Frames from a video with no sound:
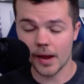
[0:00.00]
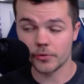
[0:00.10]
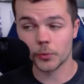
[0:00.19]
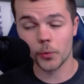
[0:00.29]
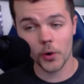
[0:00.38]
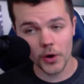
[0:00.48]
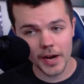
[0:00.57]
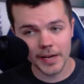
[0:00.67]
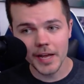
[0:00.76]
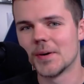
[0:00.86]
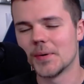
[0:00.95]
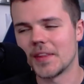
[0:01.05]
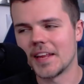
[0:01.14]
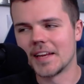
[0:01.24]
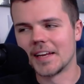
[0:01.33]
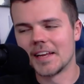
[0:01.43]
I was worried when
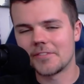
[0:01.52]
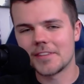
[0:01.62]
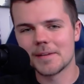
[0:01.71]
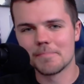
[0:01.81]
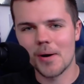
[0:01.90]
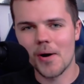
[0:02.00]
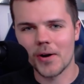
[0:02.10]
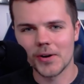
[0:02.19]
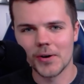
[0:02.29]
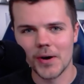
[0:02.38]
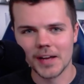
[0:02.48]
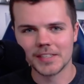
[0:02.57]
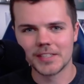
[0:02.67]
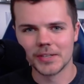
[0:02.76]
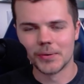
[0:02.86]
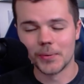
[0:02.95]
they didn't lift the embargo
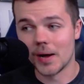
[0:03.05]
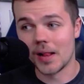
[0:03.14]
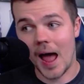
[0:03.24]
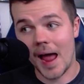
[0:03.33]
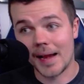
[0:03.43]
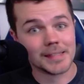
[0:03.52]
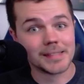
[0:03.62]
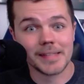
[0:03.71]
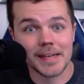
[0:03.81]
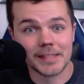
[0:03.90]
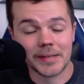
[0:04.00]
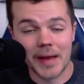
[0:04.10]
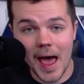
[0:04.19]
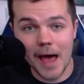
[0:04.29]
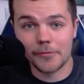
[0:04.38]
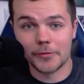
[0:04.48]
until, well, I didn't see it until
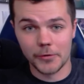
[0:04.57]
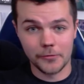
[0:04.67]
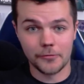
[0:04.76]
after the